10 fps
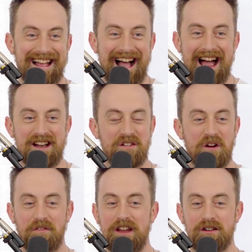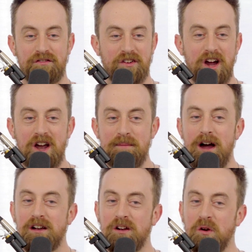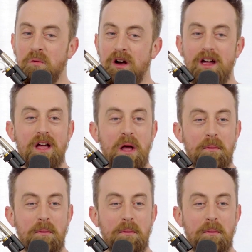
I don't know if they just forgot about it or what,